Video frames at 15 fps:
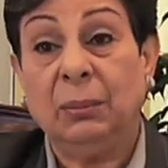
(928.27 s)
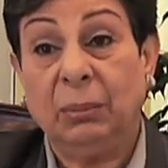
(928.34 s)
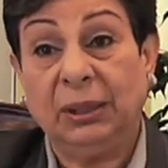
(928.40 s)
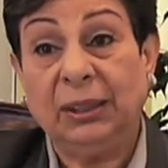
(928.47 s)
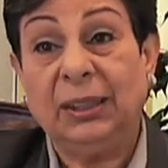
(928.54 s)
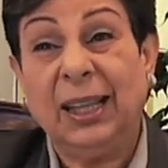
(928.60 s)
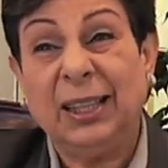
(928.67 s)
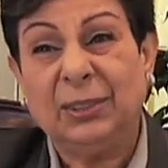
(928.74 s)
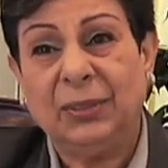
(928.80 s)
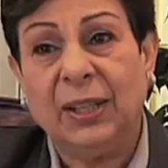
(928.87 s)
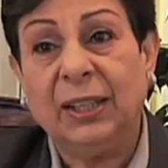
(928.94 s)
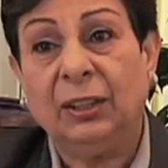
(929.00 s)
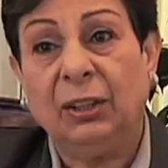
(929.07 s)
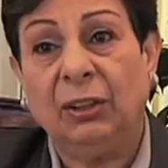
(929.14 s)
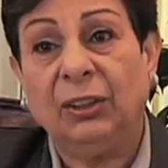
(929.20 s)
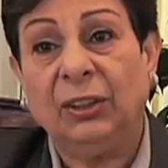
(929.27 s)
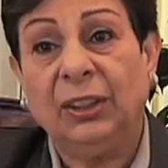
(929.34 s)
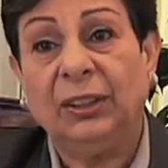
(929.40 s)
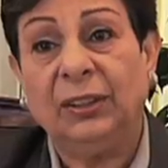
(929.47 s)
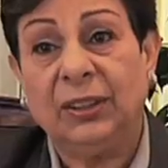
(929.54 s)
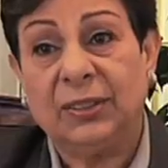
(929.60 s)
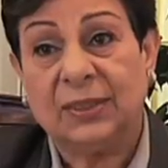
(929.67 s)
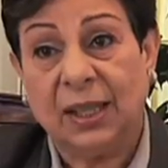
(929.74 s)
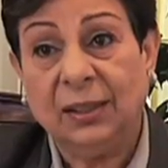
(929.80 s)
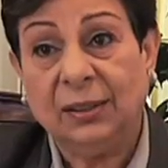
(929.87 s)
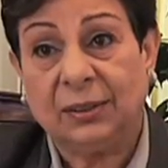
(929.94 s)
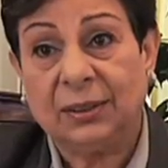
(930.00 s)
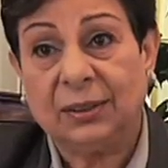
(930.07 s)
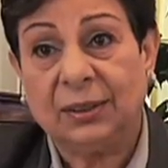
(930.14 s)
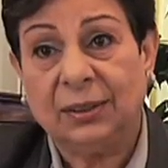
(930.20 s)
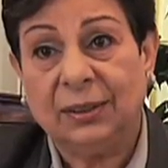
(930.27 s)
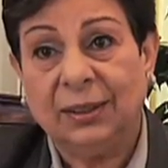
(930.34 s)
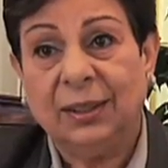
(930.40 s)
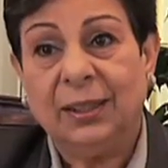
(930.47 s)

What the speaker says: But it has very concrete results.